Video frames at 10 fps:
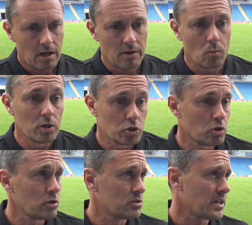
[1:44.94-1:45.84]
think we'll
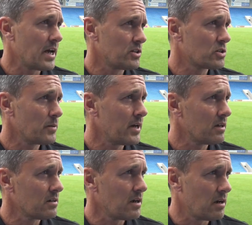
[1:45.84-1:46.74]
struggle to get into it.
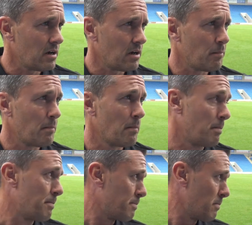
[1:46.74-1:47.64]

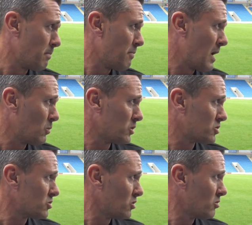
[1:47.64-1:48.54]
That
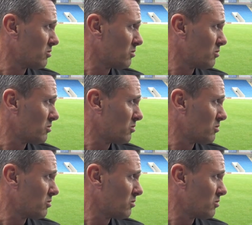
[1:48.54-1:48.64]
was